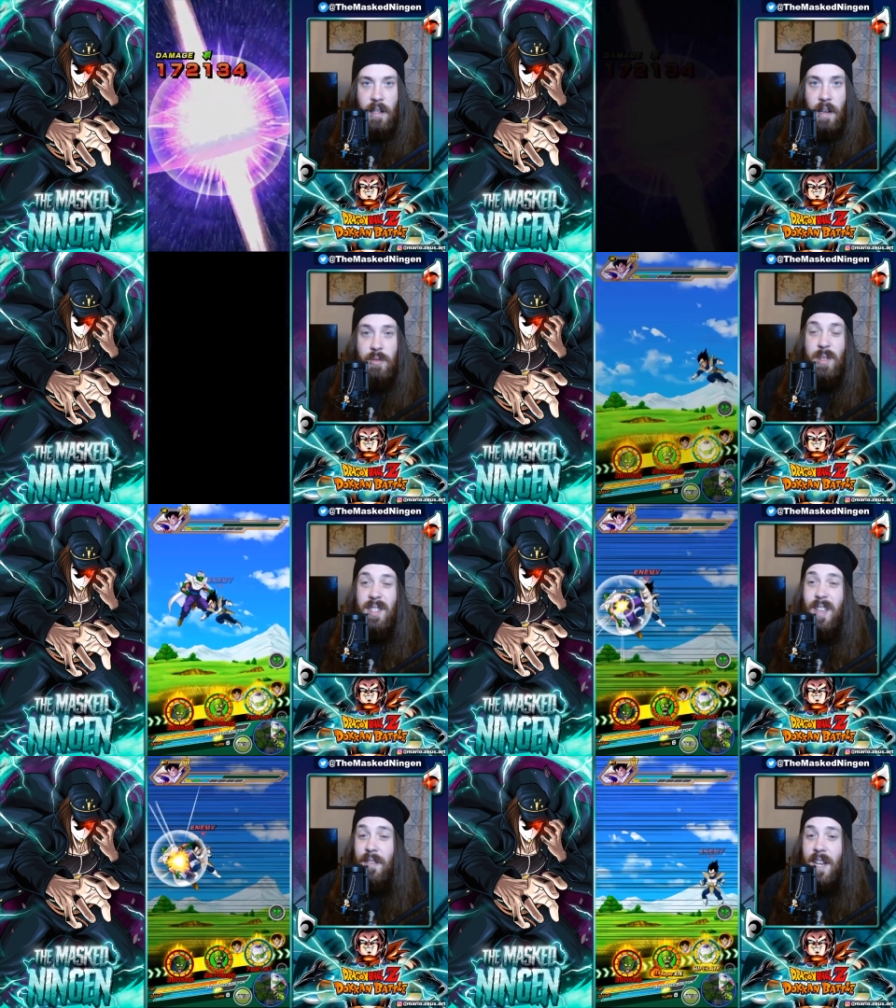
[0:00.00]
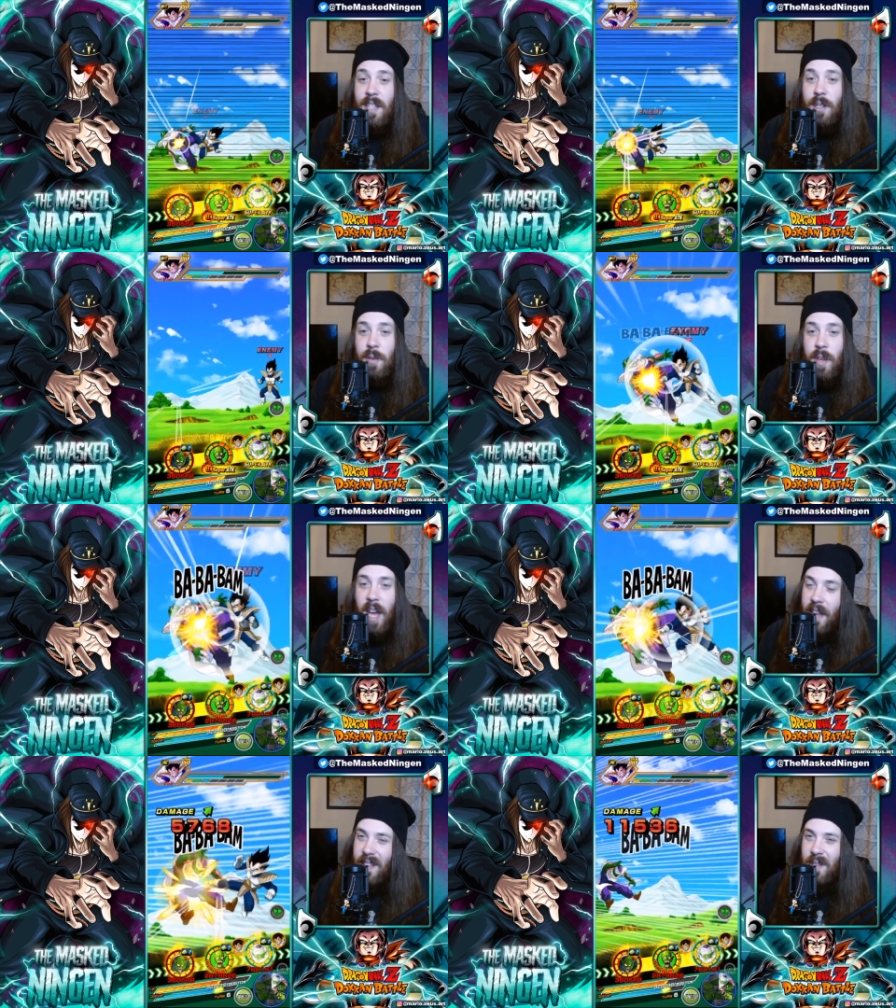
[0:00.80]

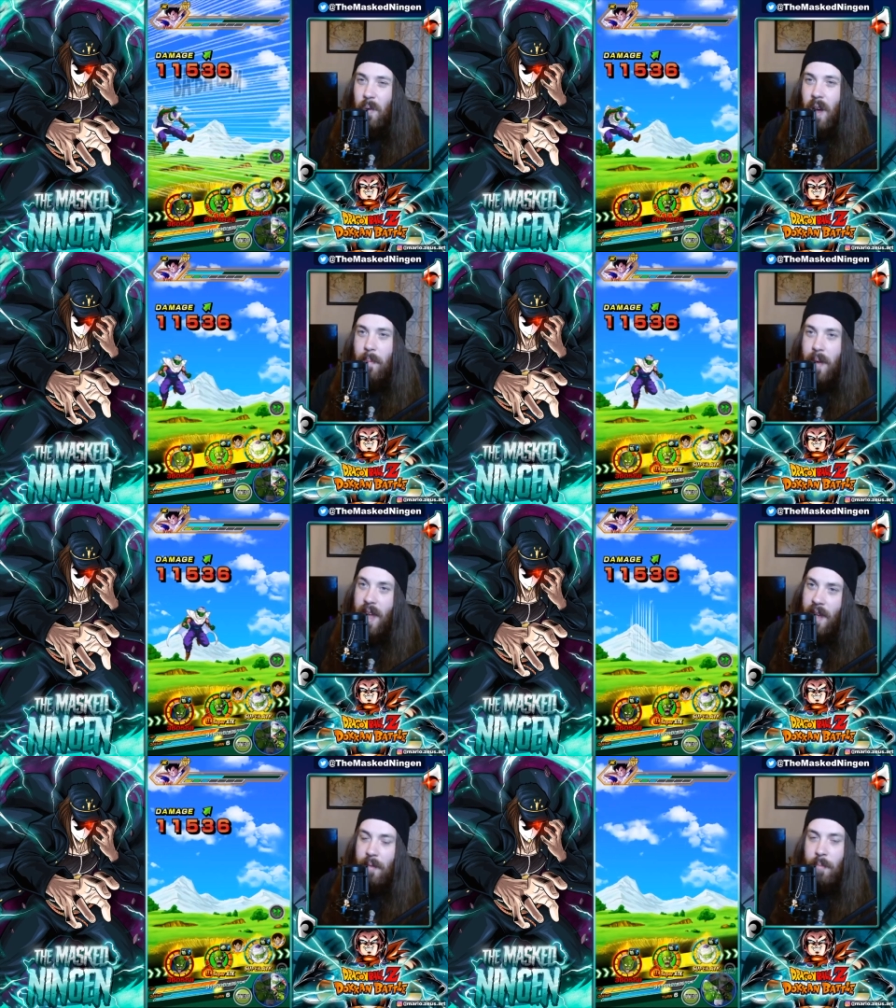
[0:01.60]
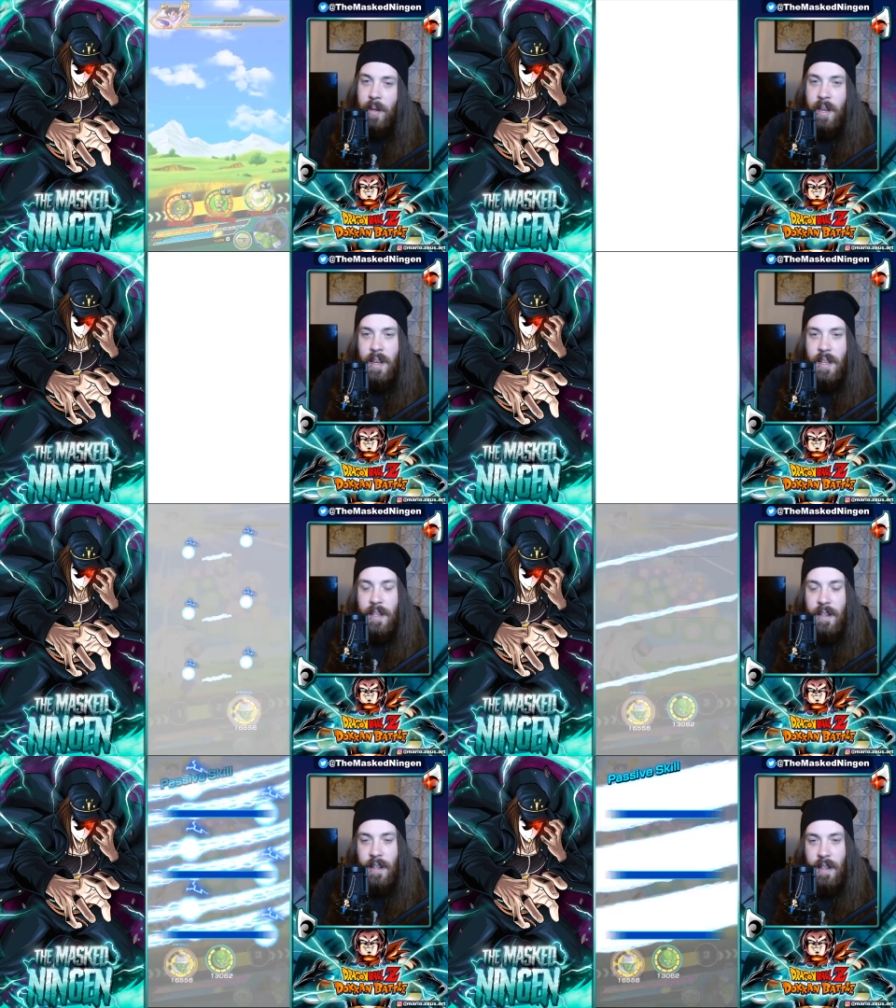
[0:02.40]
172k. That's quite a bit, but
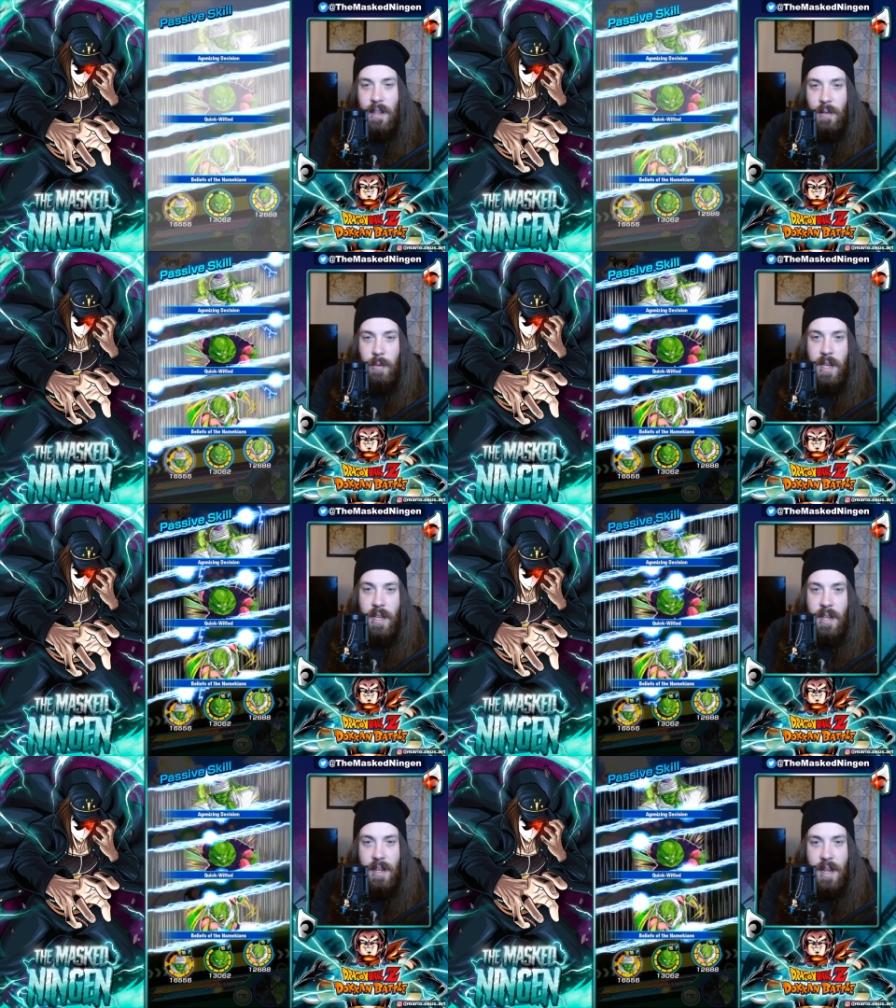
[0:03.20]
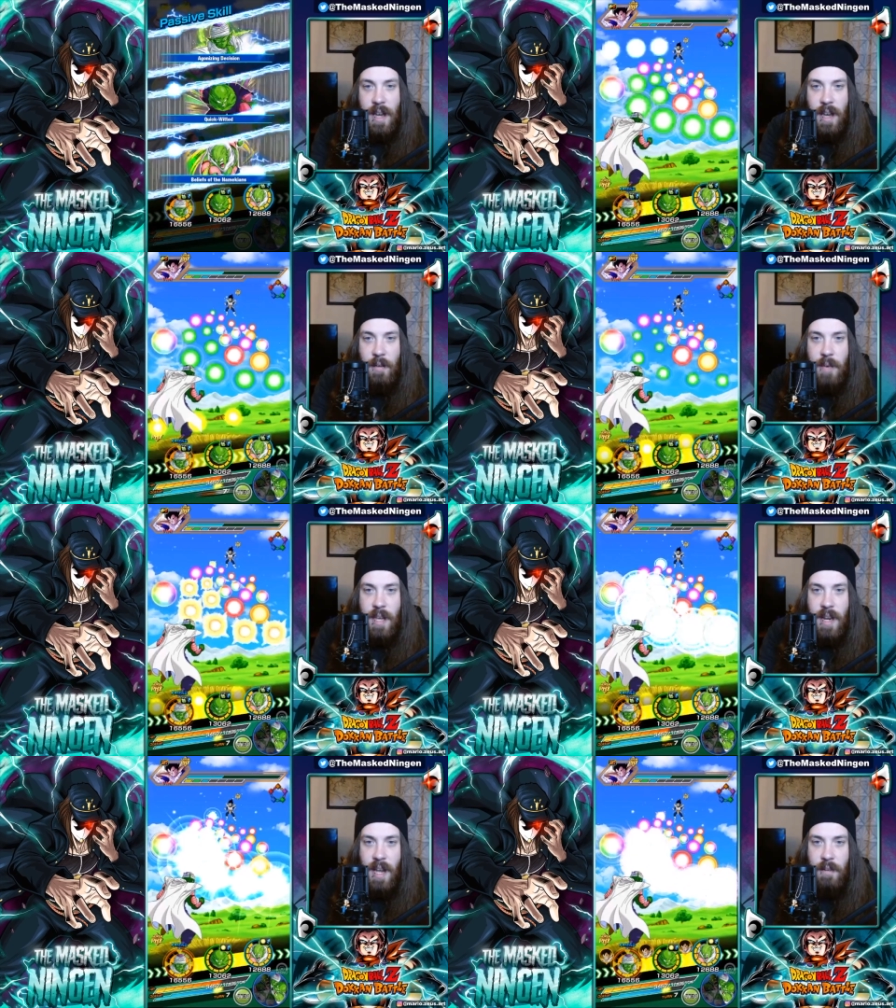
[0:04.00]
we can uh, we
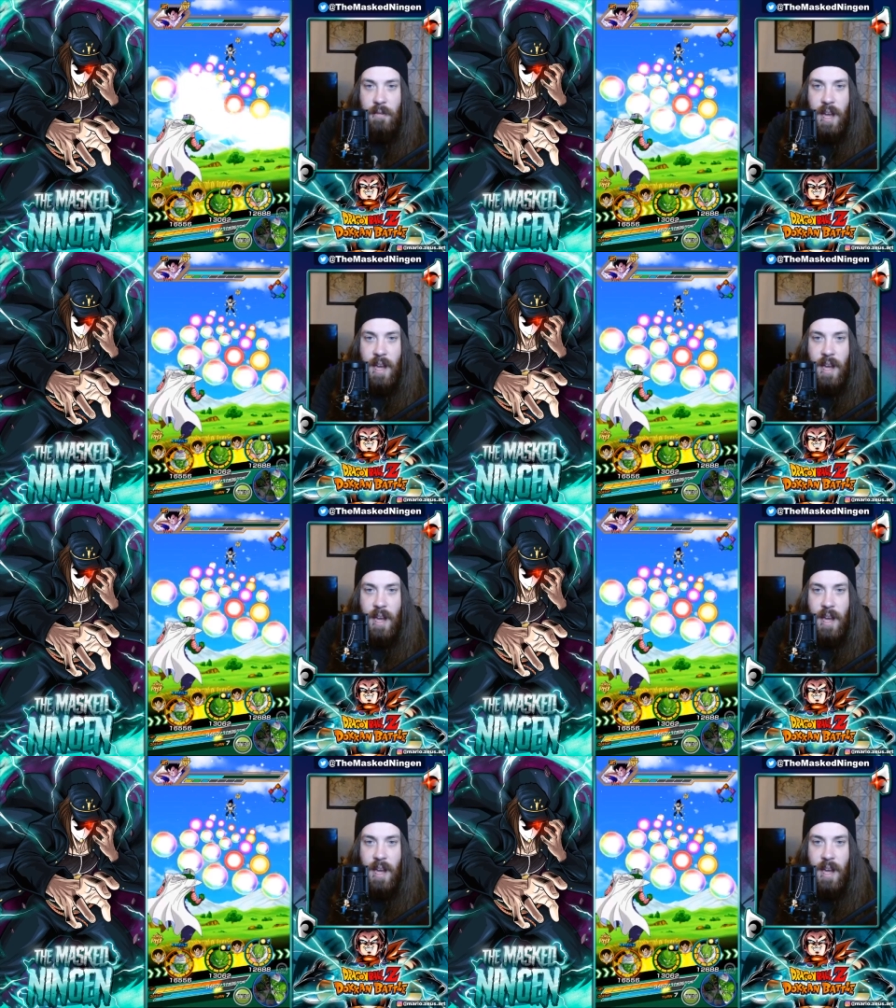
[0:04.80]
can handle that.